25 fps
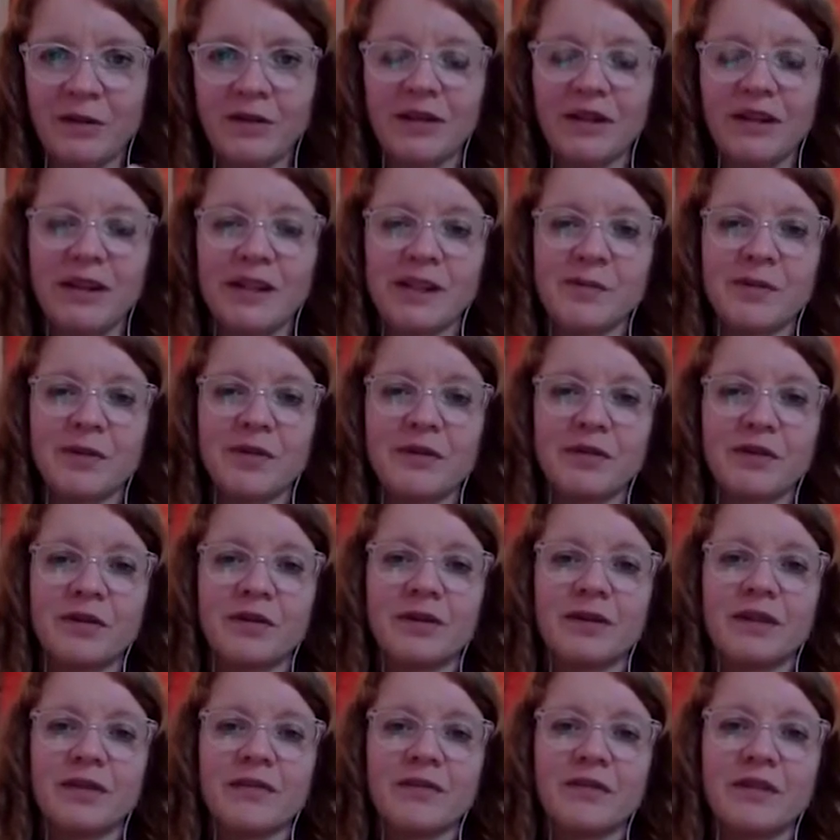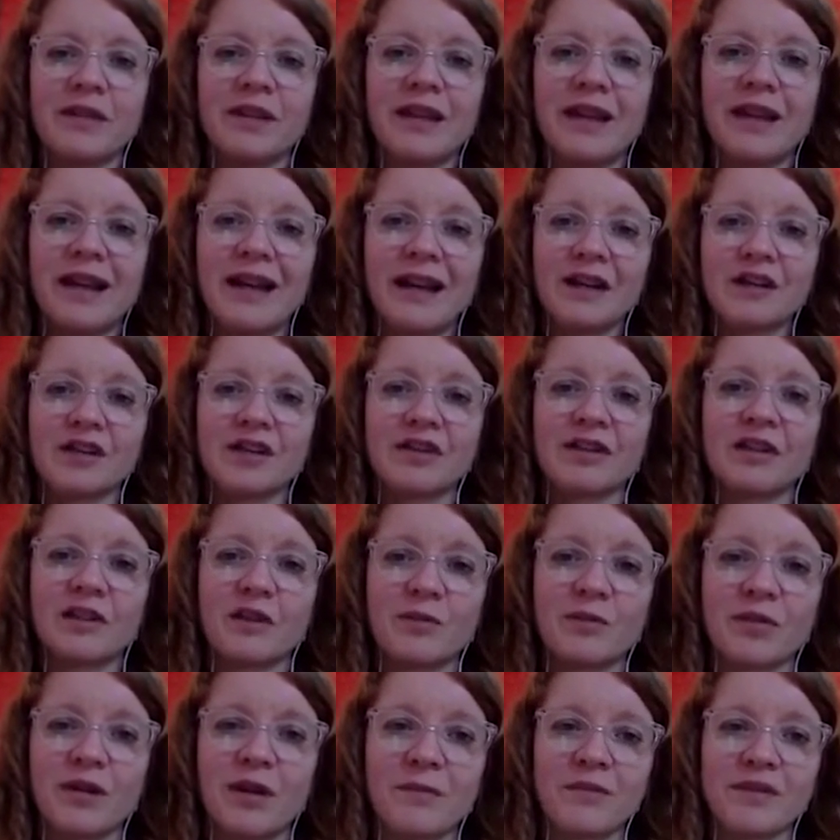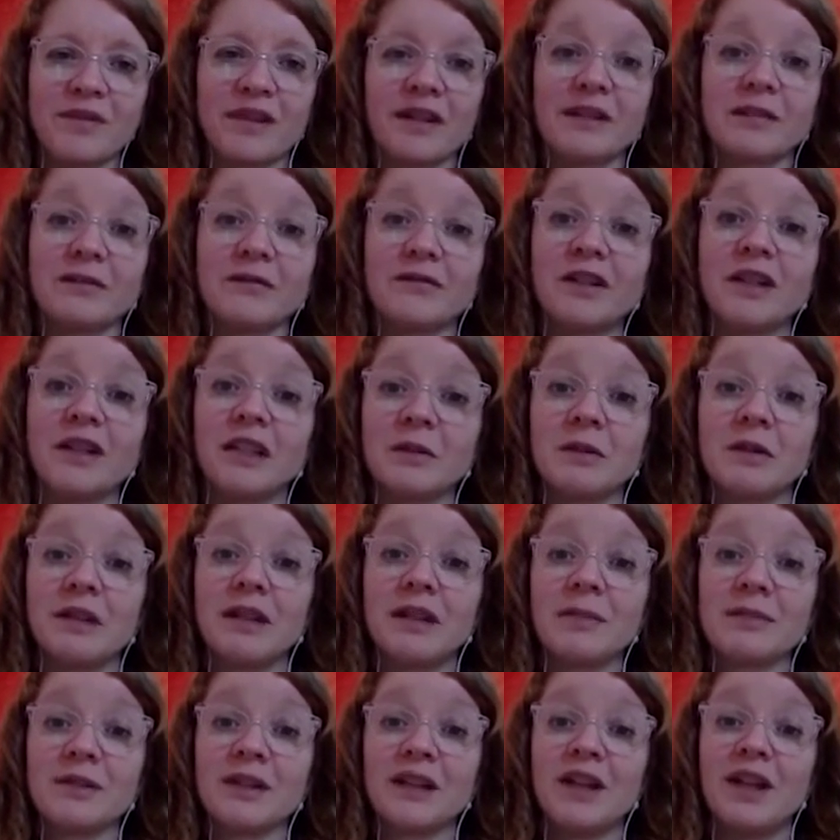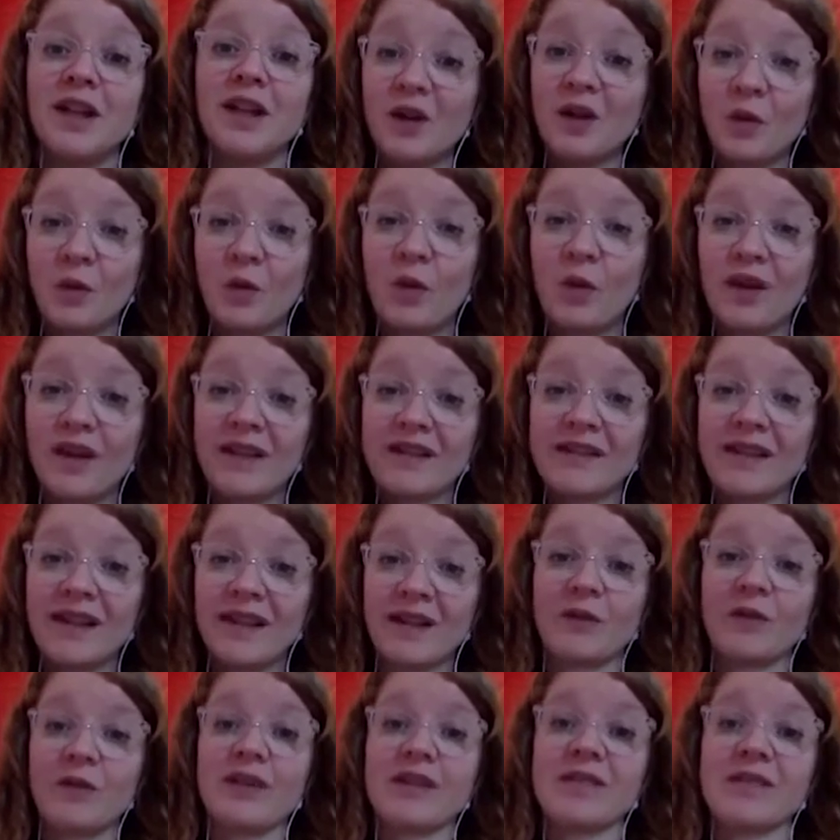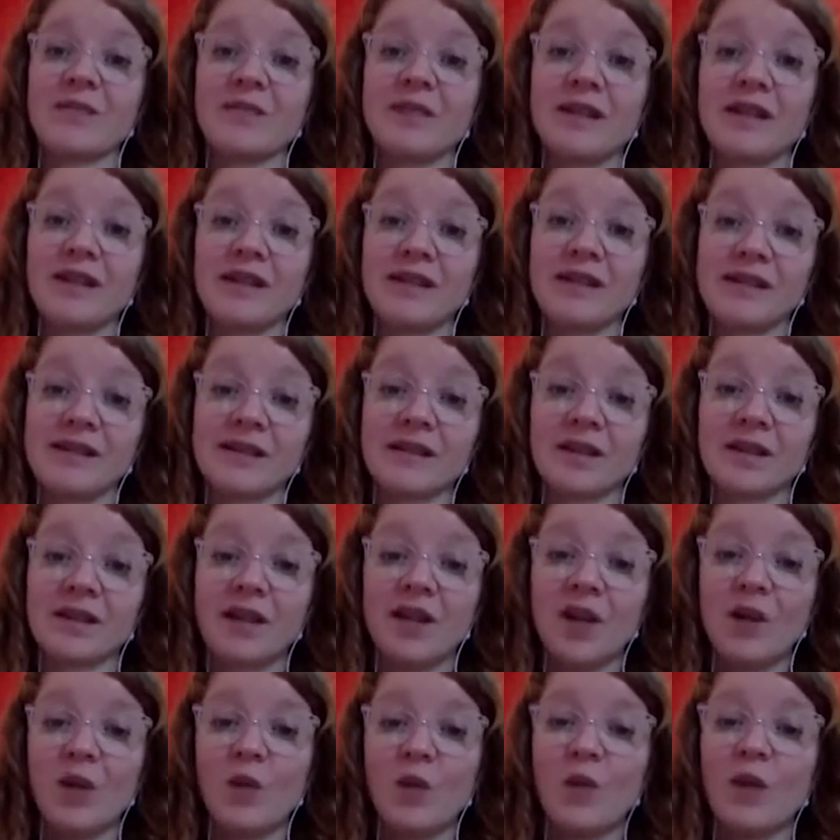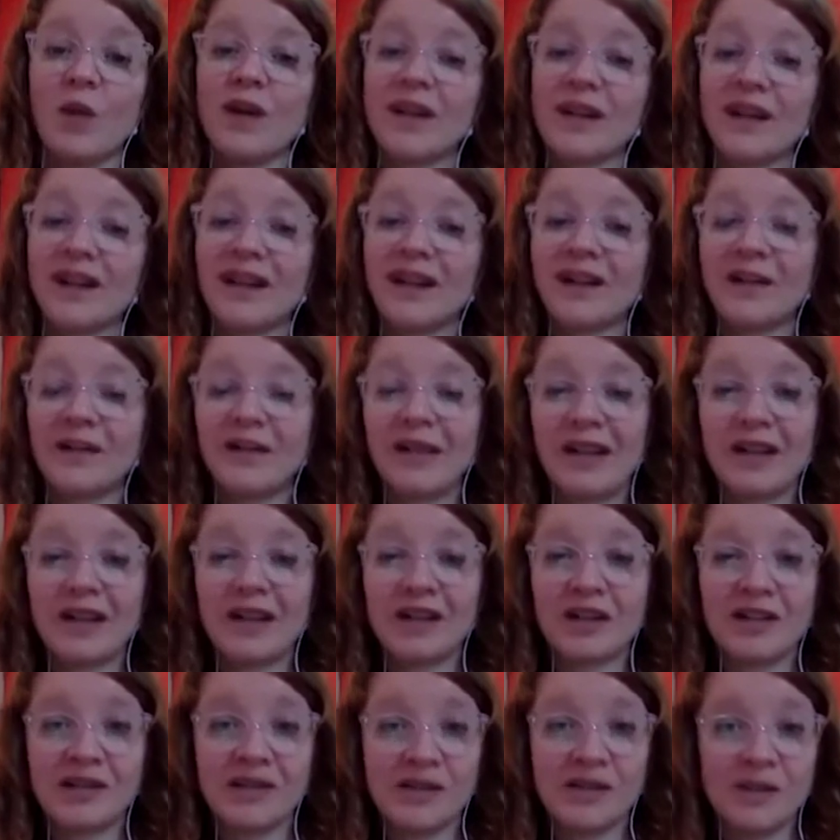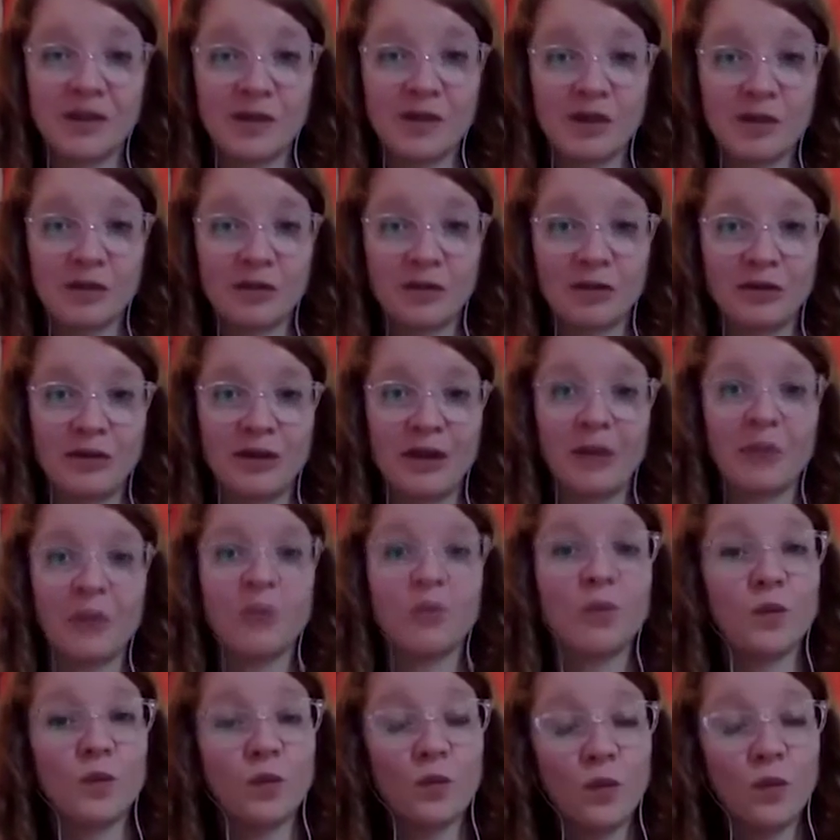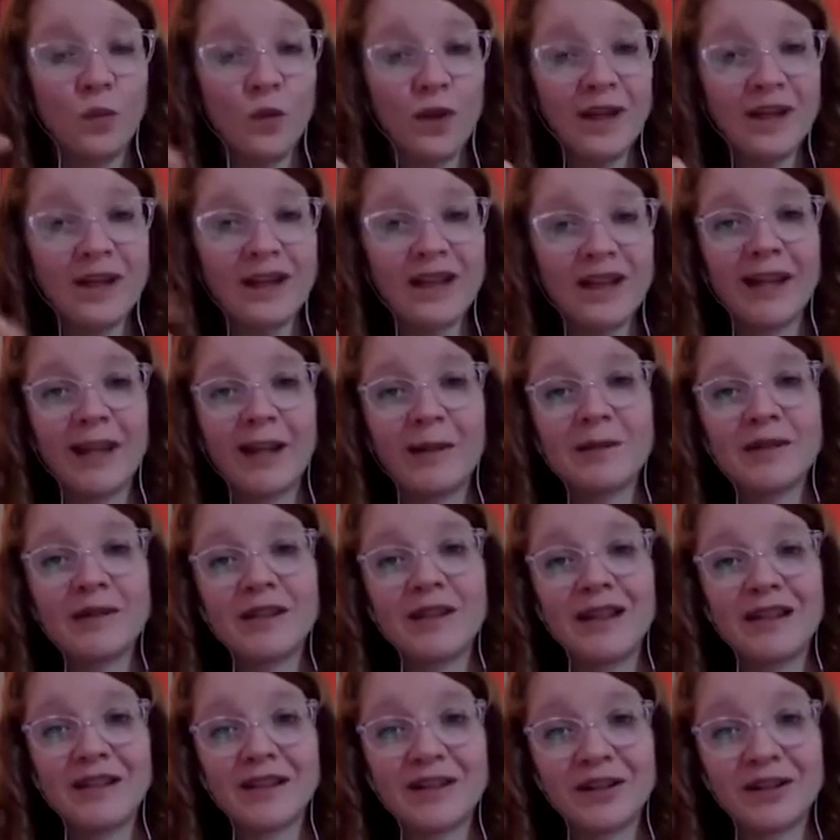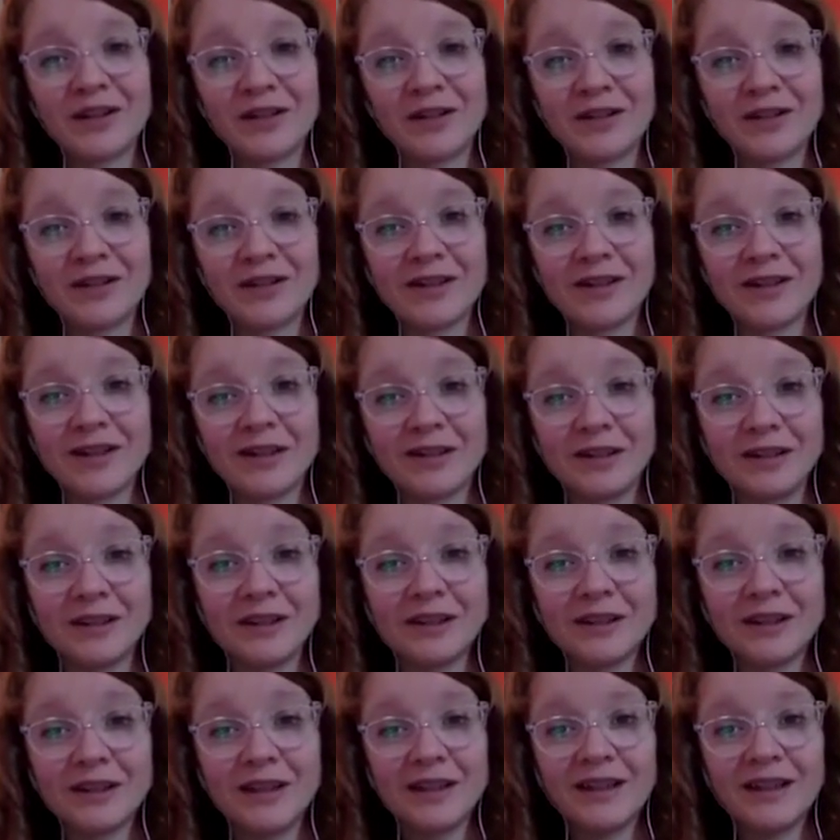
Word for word: things, but for the action that you're prompting in the follow-up, what is that going to be? And is it, what kind of action is suitable? Now, when it came to that interior designer,